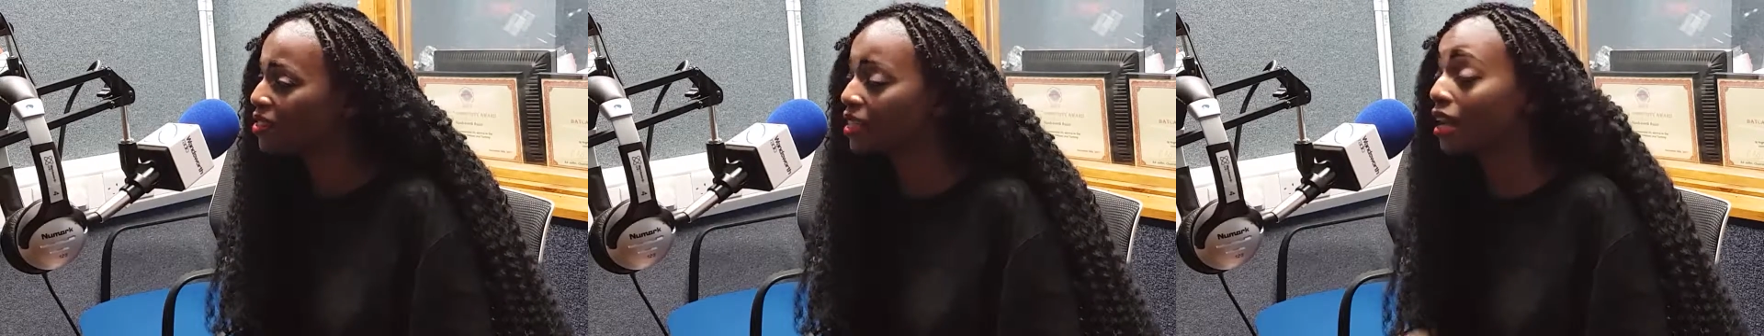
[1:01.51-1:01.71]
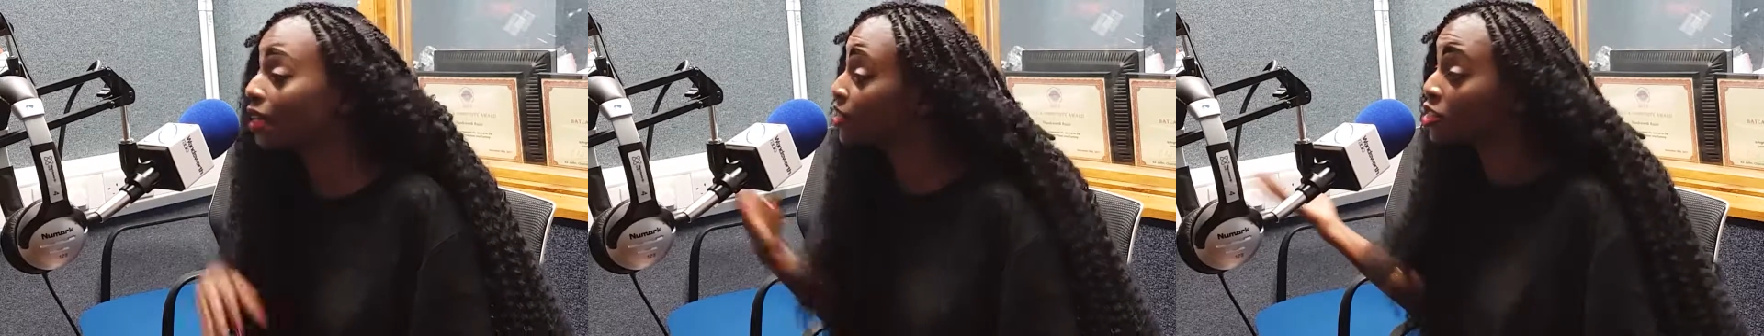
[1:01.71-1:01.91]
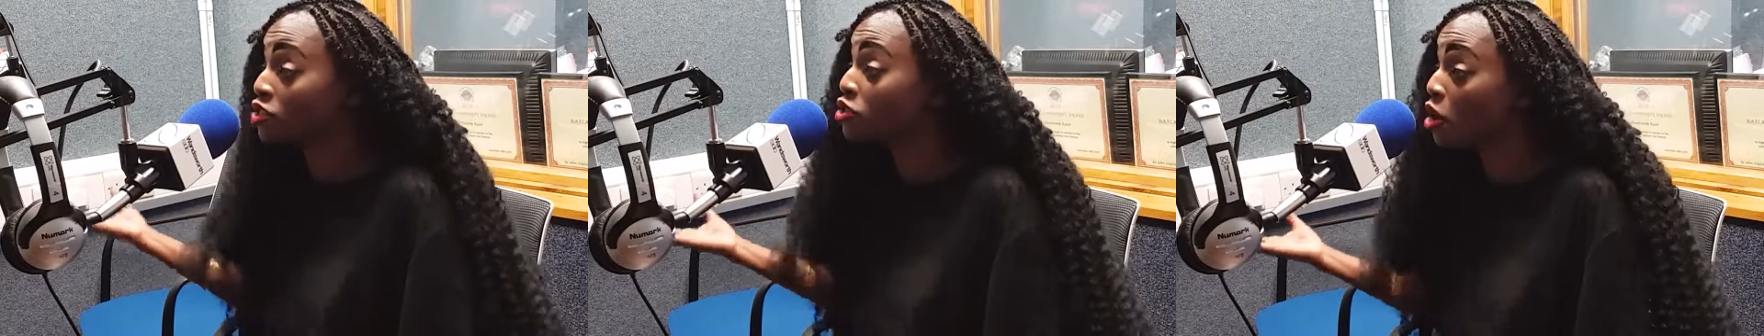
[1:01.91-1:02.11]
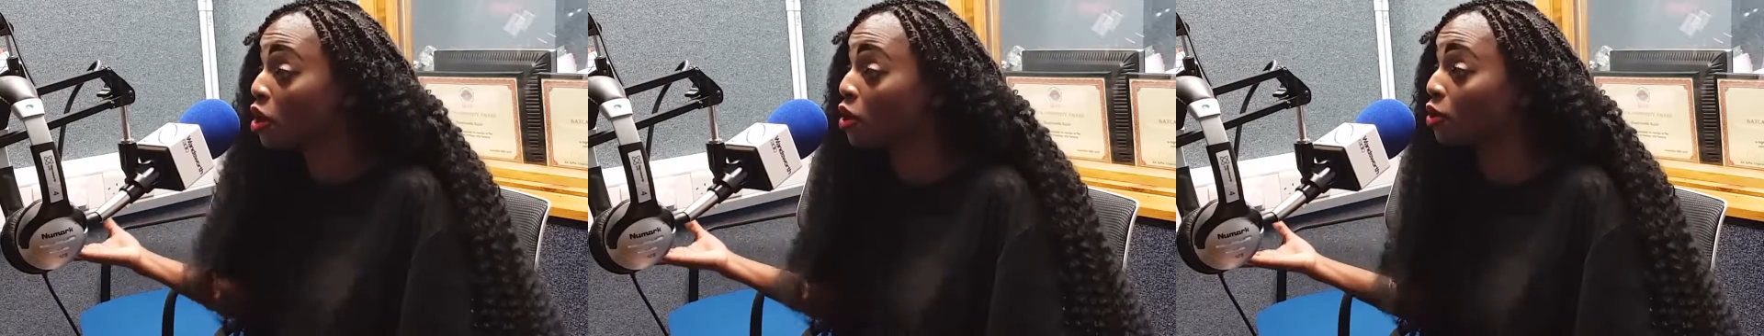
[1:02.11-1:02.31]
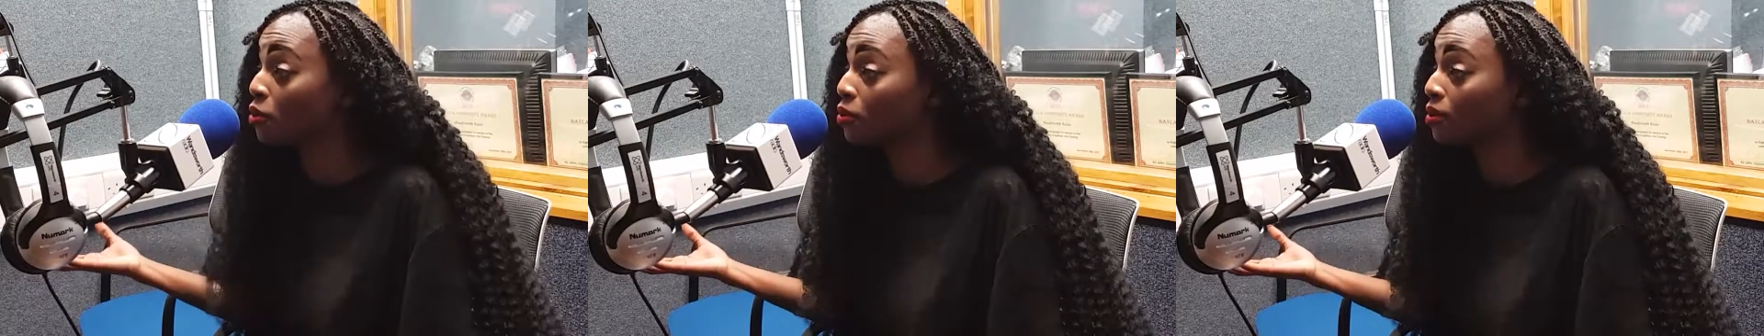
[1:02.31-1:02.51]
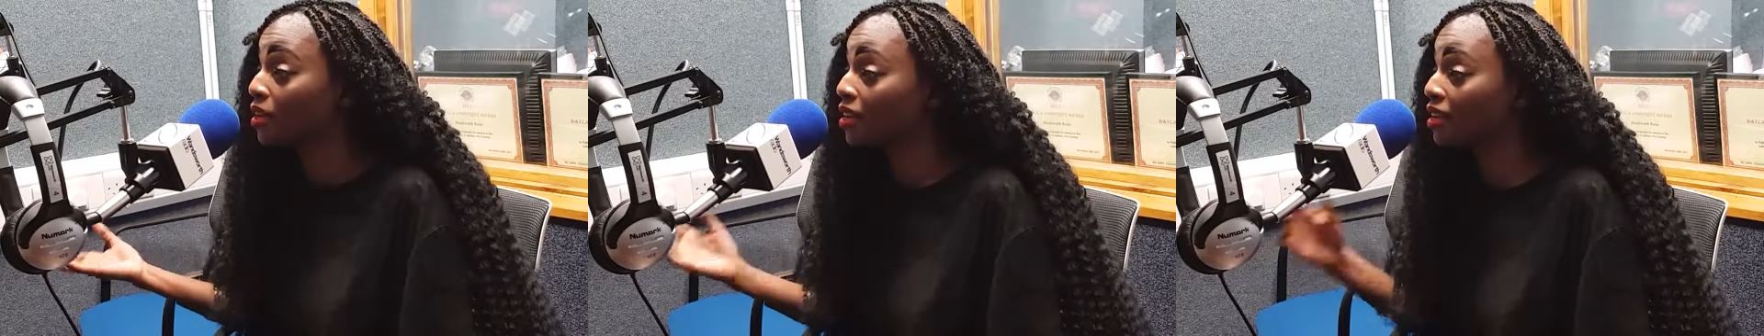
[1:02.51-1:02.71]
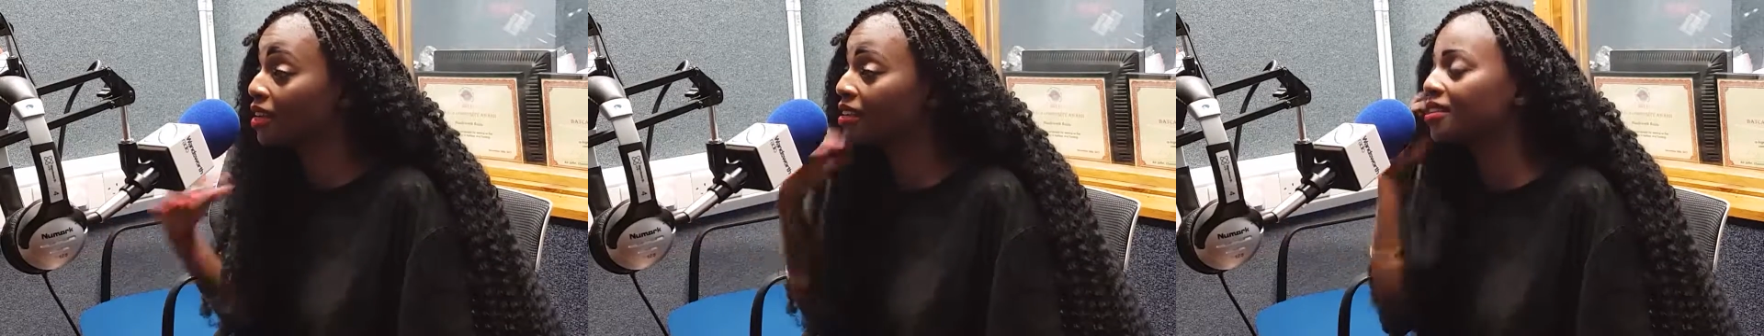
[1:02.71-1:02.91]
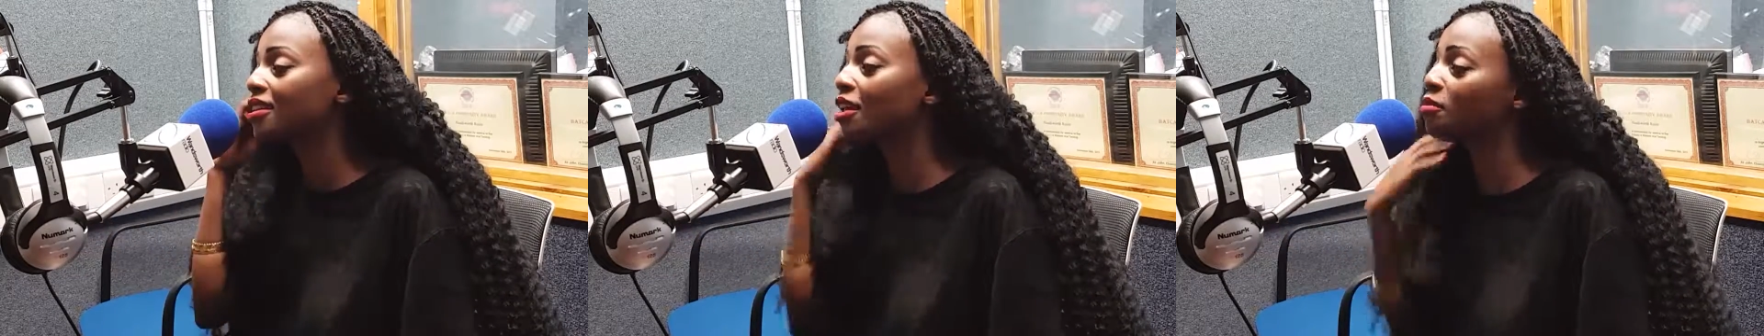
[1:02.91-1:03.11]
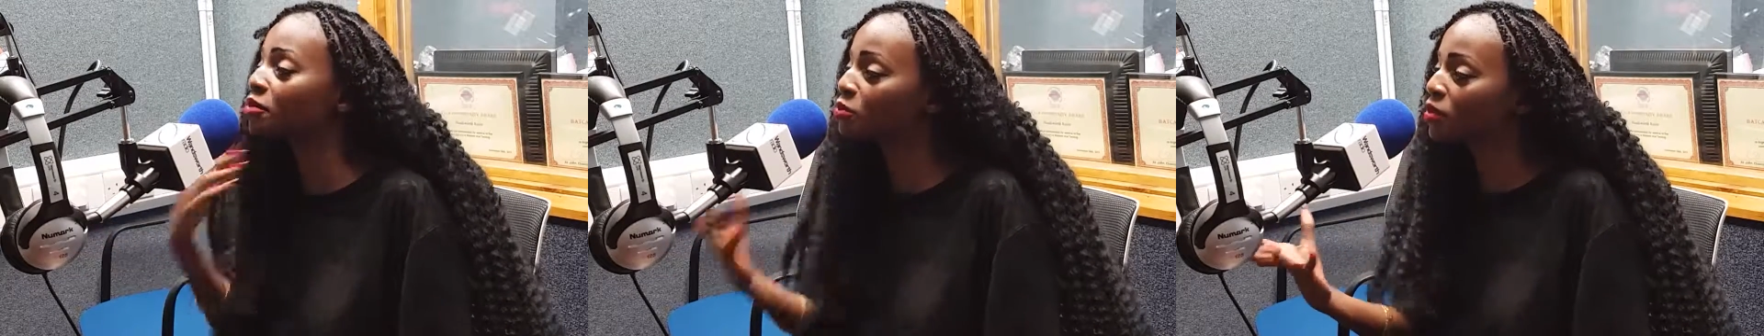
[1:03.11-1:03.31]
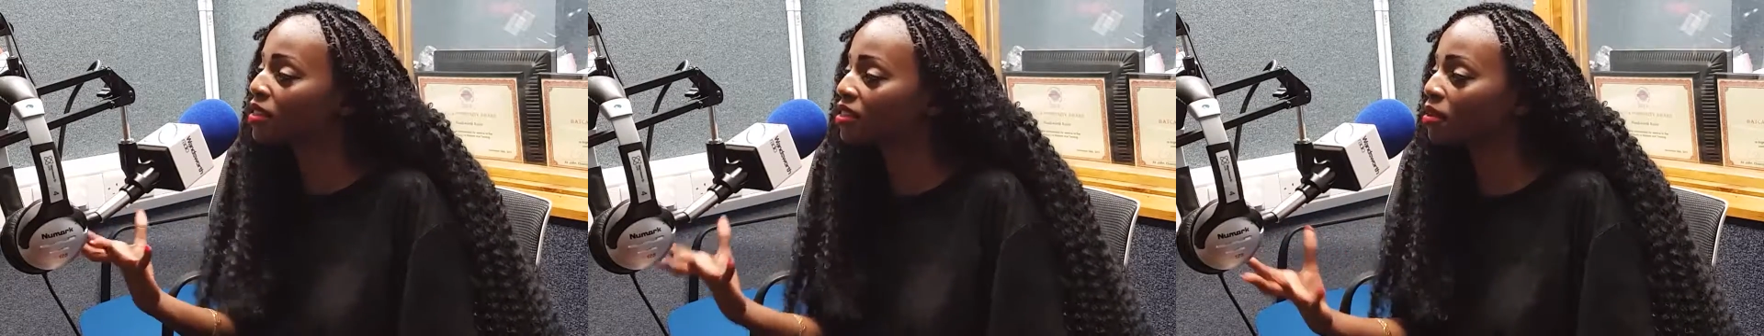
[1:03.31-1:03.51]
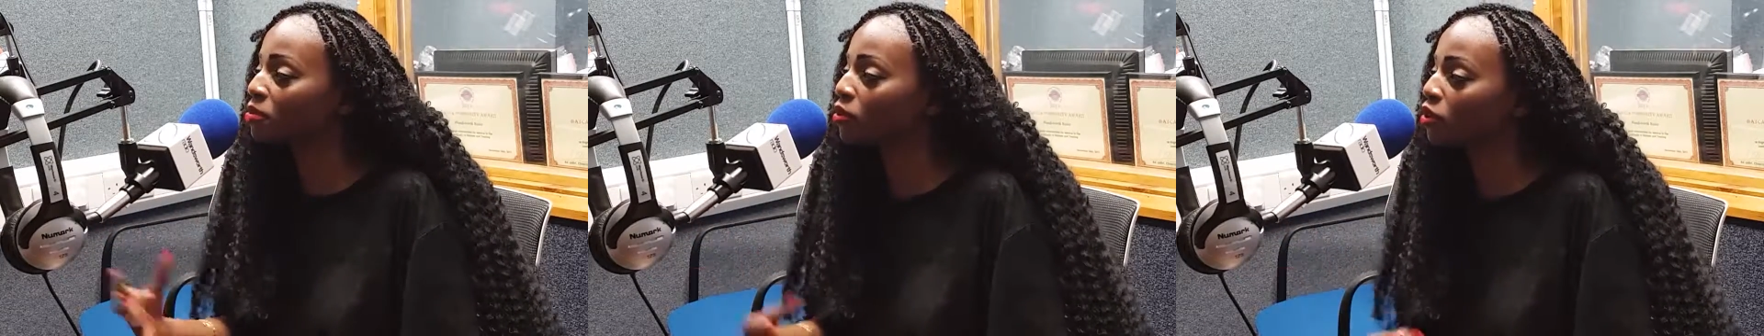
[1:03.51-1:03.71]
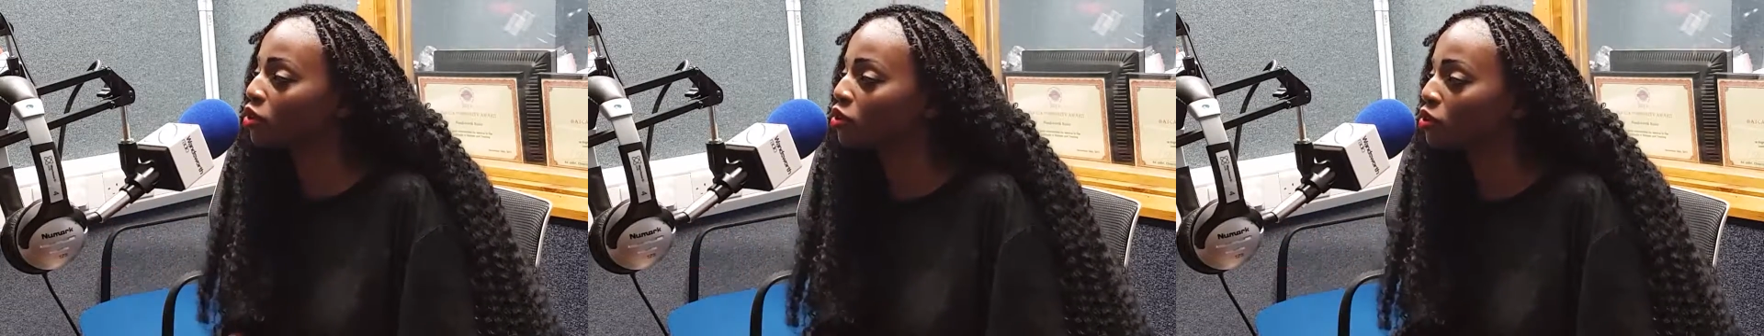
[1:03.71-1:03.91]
And I didn't know until I was with someone